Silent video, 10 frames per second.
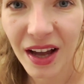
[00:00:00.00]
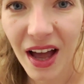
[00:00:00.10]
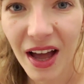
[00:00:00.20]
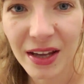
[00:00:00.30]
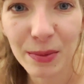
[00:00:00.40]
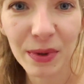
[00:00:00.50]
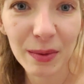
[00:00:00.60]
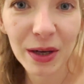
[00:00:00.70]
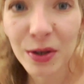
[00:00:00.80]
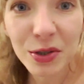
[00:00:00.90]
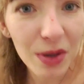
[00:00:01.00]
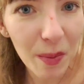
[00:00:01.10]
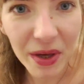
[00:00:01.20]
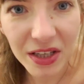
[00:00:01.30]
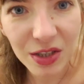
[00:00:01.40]
and maybe I'll go to a
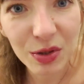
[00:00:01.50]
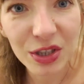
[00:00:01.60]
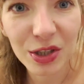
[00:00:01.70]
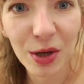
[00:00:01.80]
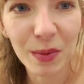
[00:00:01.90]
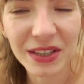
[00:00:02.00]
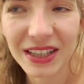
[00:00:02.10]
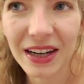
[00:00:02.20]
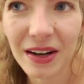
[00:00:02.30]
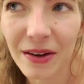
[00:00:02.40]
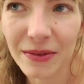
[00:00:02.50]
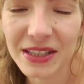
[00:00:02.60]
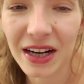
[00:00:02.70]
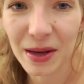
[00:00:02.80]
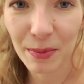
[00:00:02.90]
pastry shop because I love
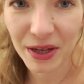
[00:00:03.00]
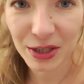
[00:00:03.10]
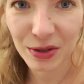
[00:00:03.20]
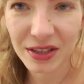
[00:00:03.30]
Italian pastries.